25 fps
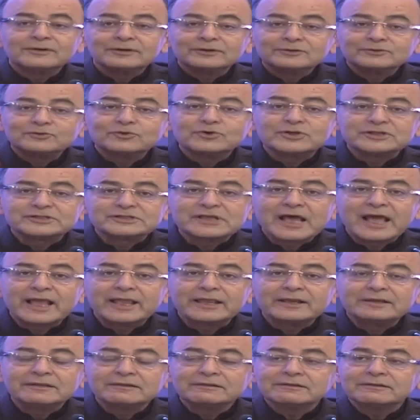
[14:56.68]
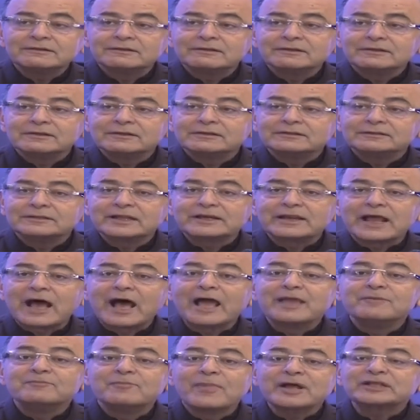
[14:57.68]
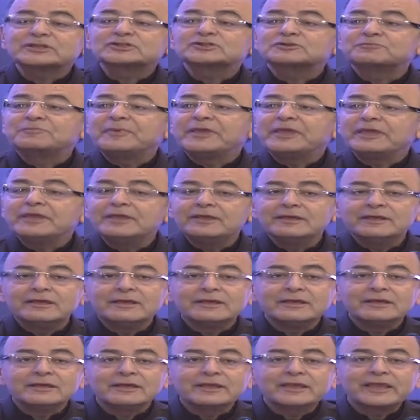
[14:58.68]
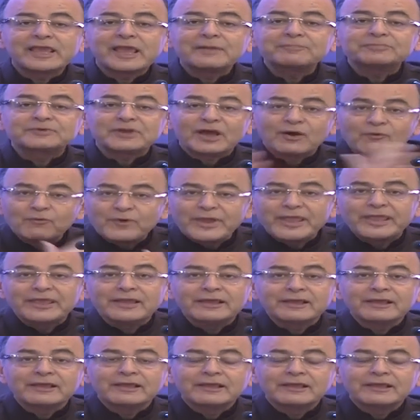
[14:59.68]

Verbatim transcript: to decide that I must be kept away